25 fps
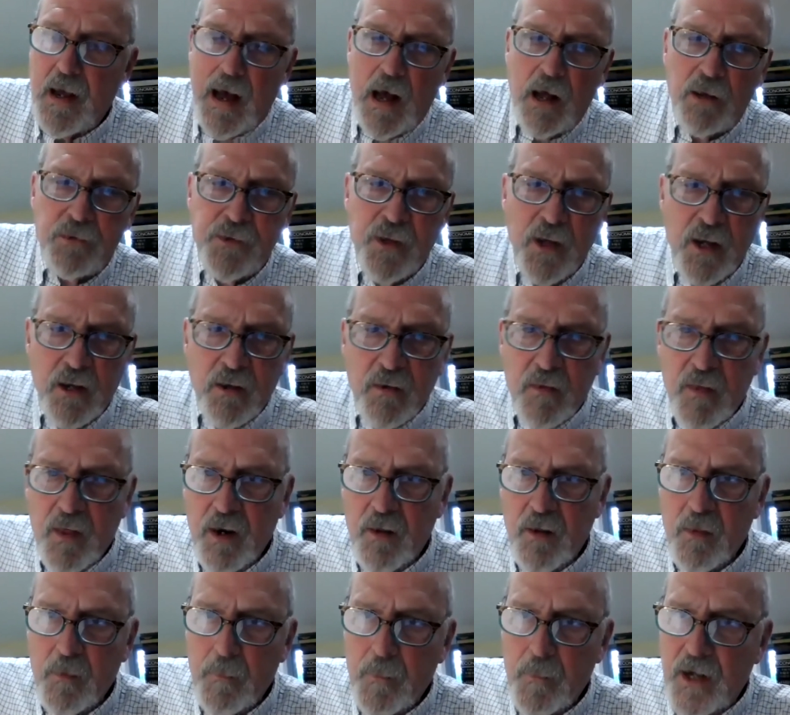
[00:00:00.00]
I'll tell you
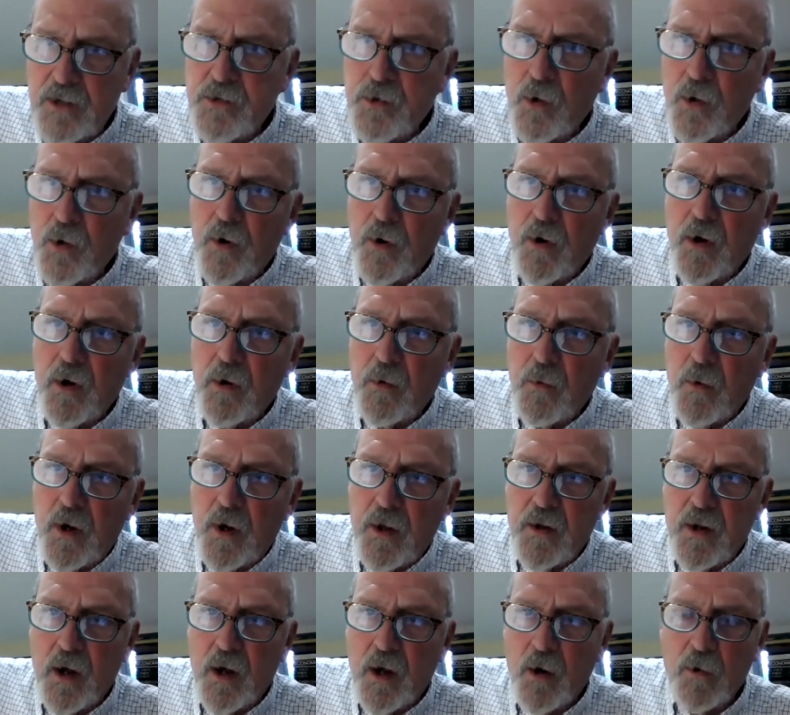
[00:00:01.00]
that in the metro area
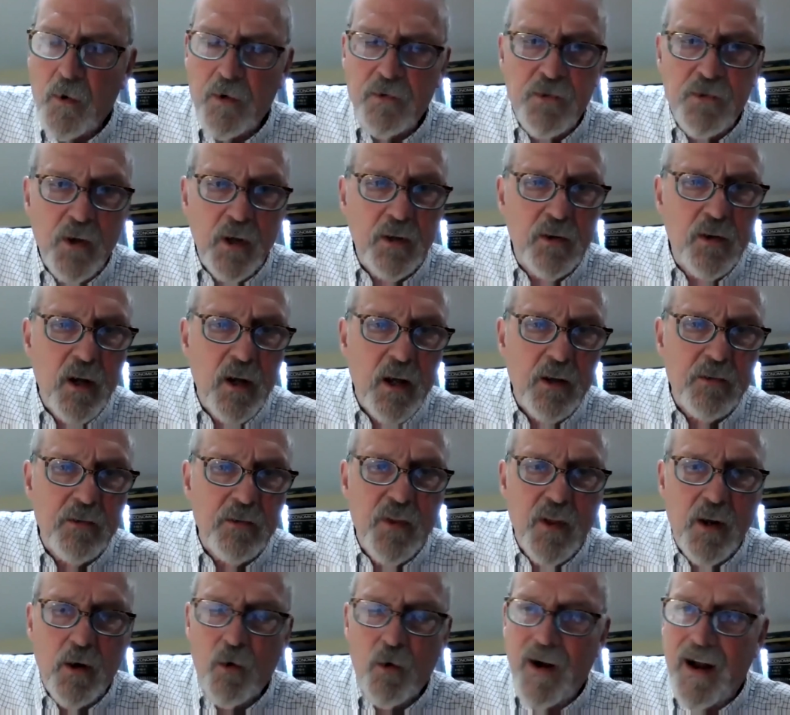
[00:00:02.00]
right now, we're seeing
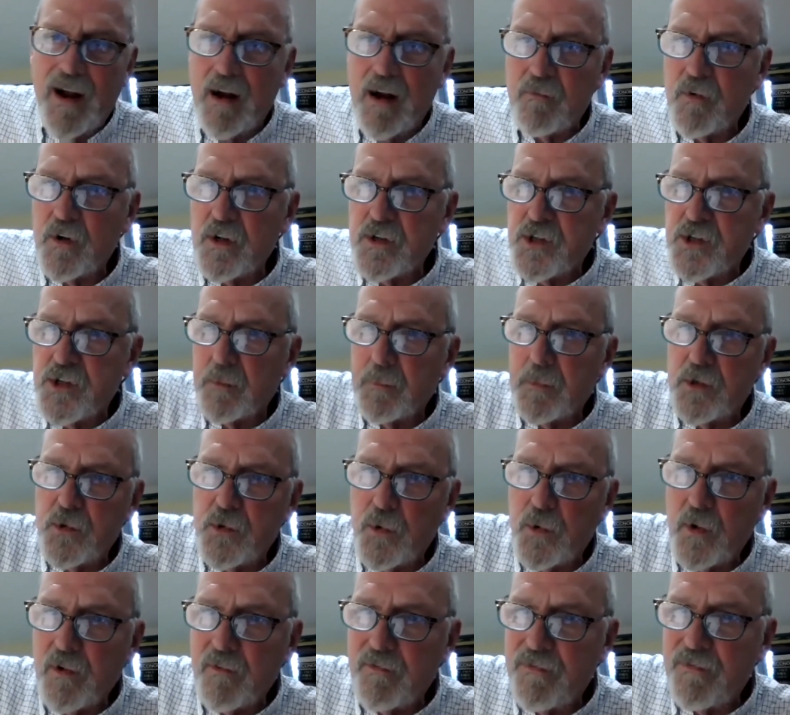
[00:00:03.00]
tests that are averaging
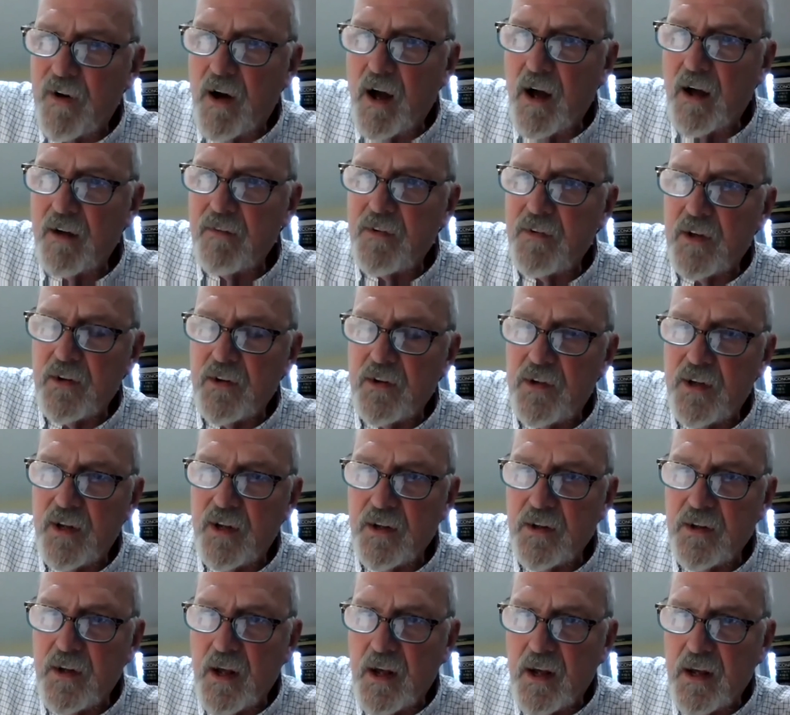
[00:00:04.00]
between 5 and
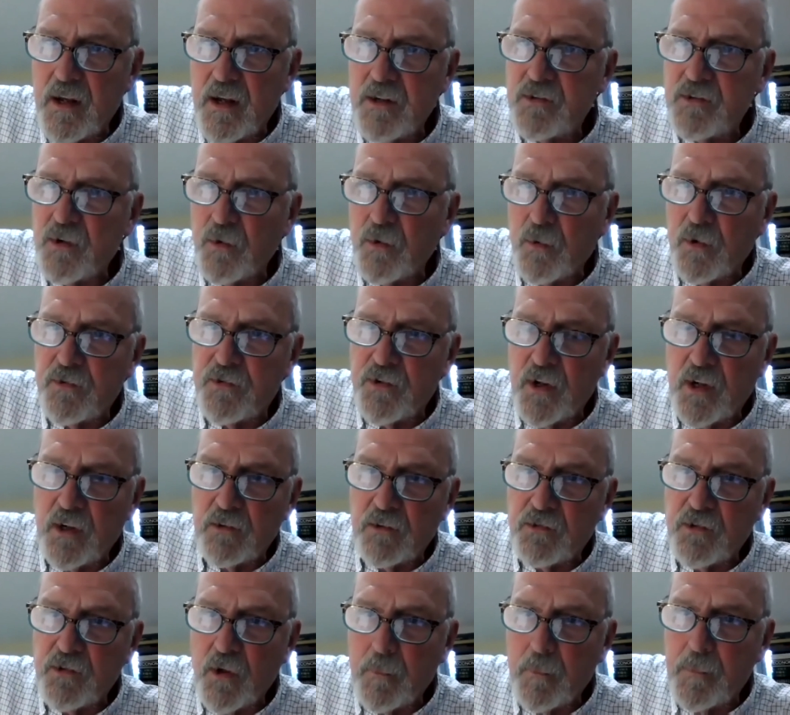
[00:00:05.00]
10 days, and we're
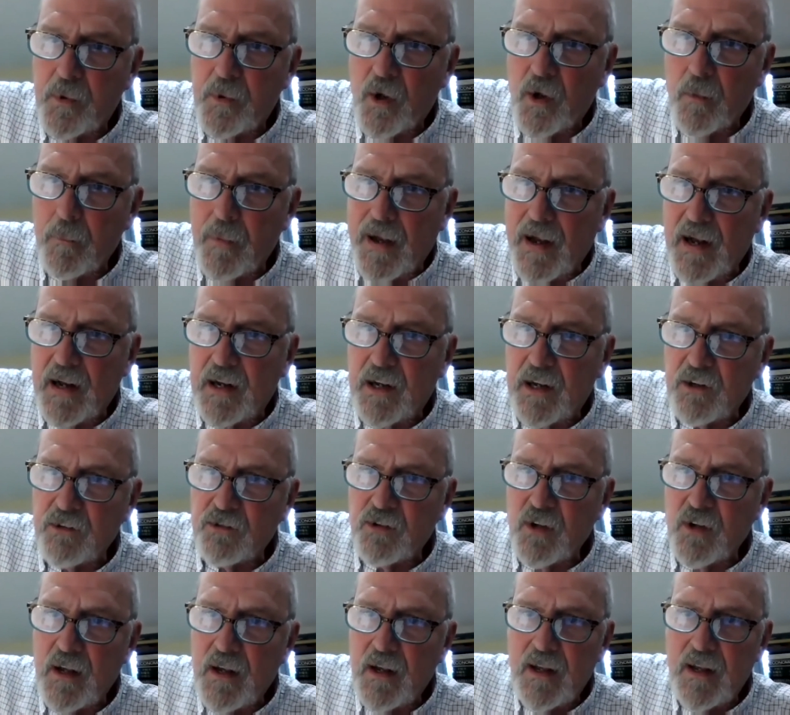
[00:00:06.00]
seeing some come back
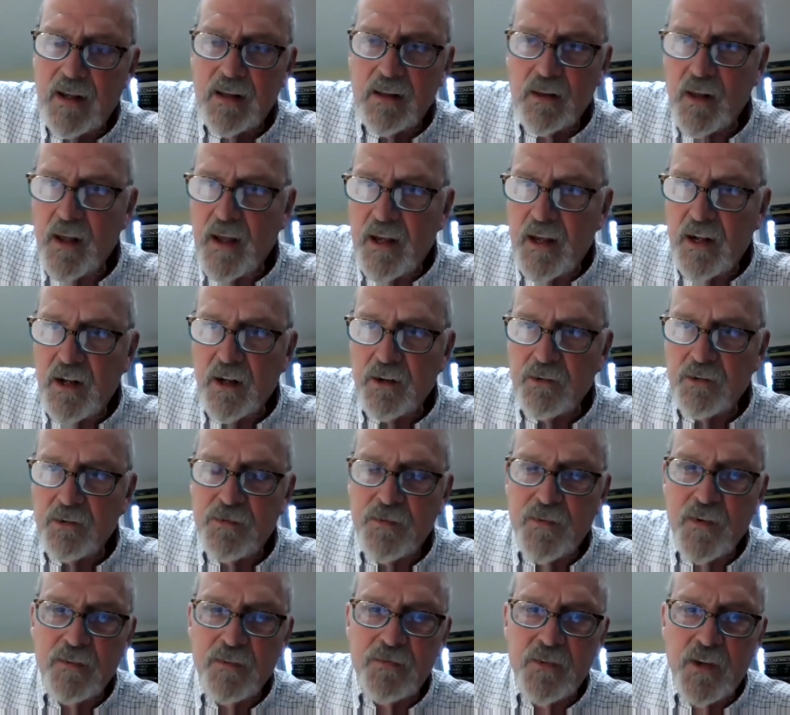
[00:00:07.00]
as late as
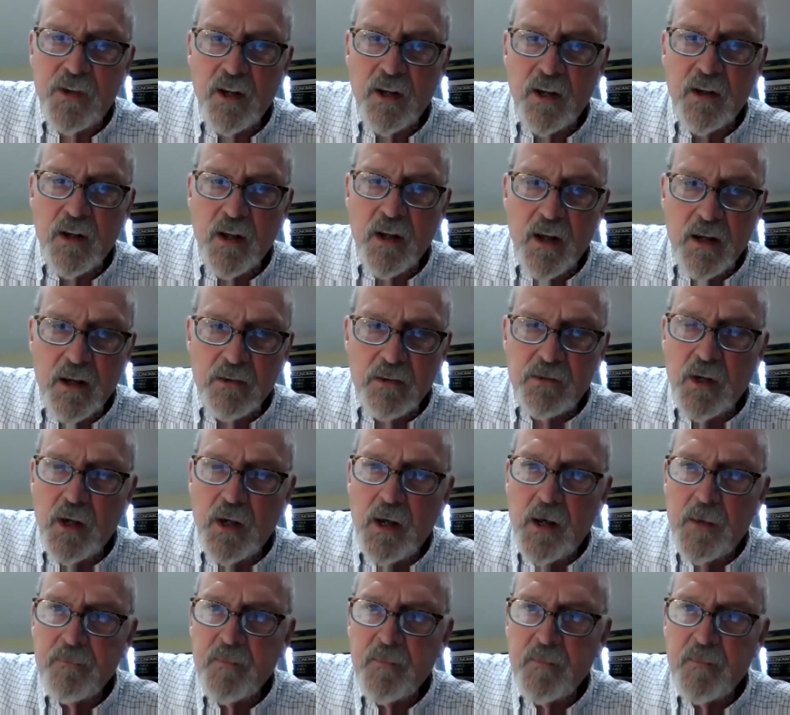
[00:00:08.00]
15 days.